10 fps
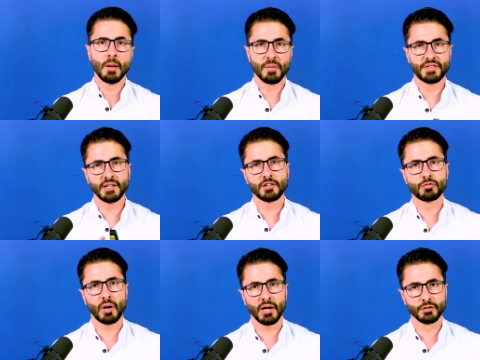But this
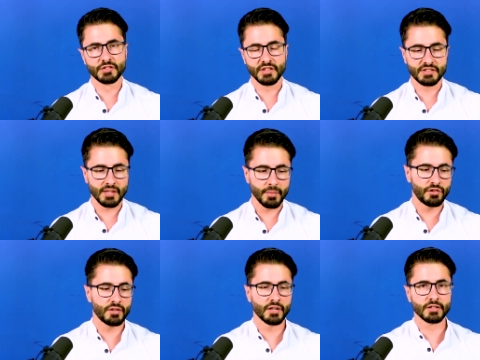is why you see some
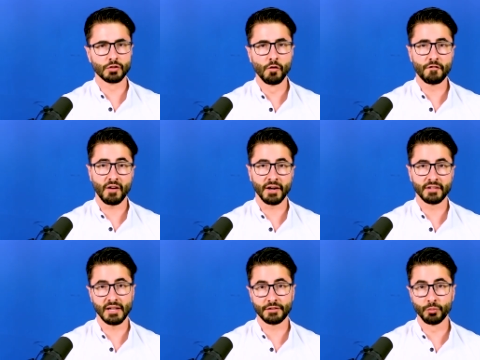engineers who
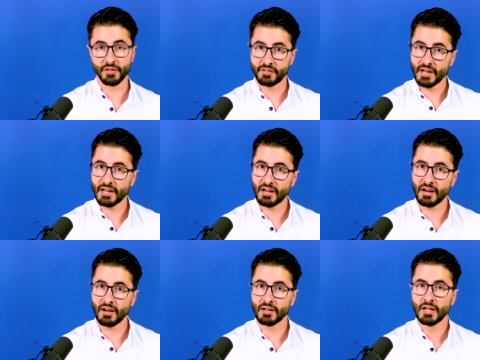find that with their
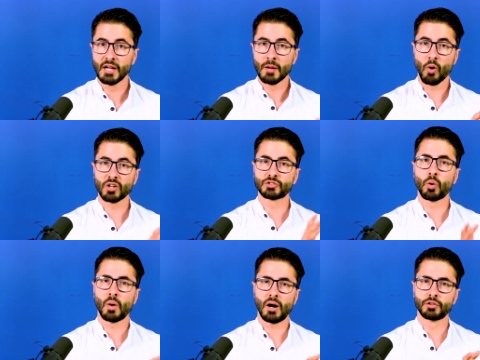car, more
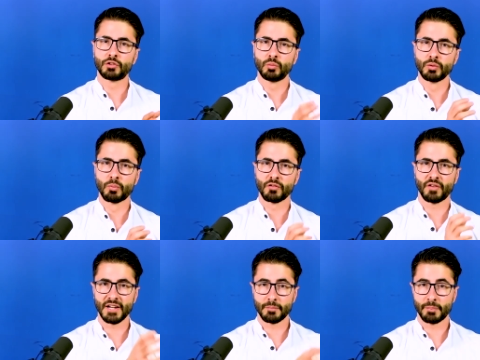toe out will
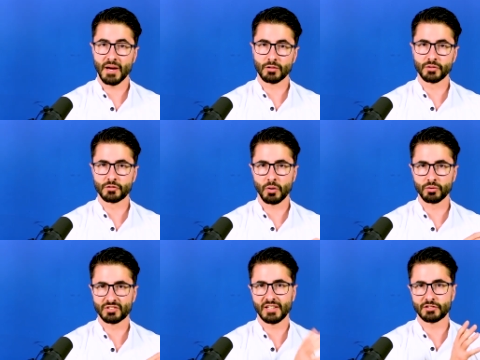provide better
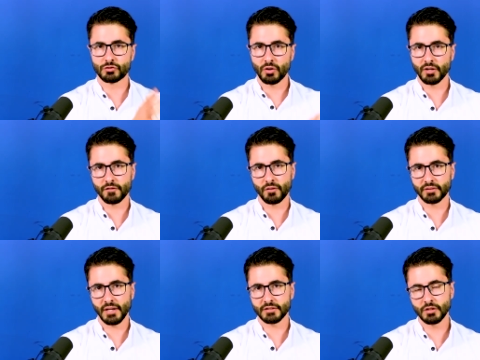response and a stronger
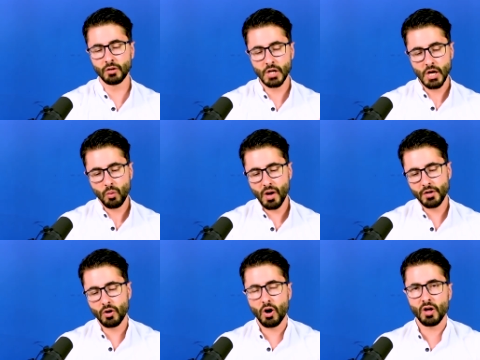front axle,
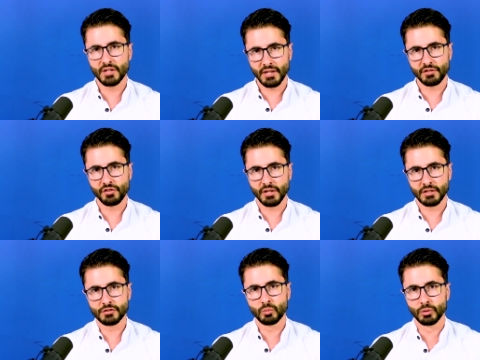while other
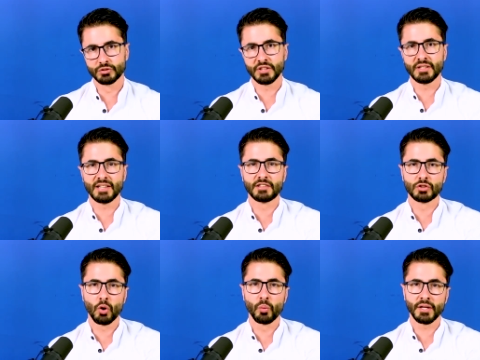engineers will see that
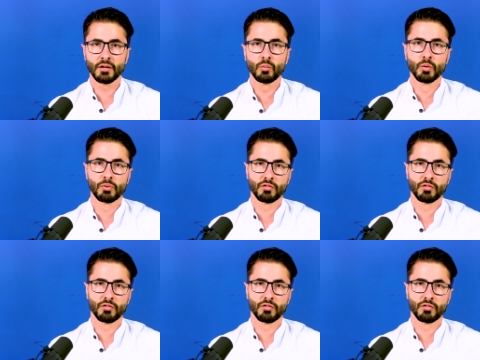towing in will